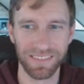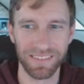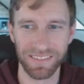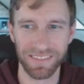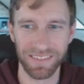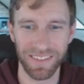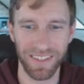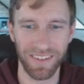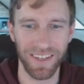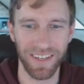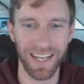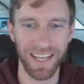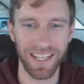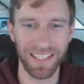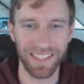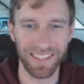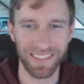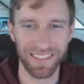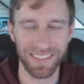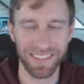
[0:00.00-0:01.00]
Alright,
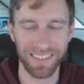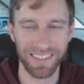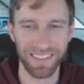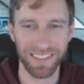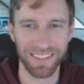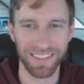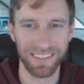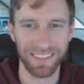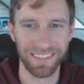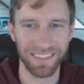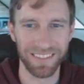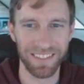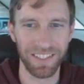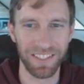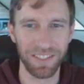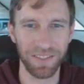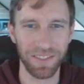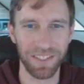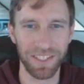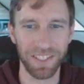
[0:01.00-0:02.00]
let's
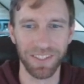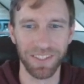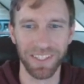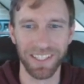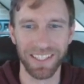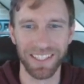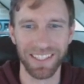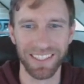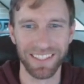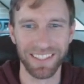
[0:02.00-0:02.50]
do it to it.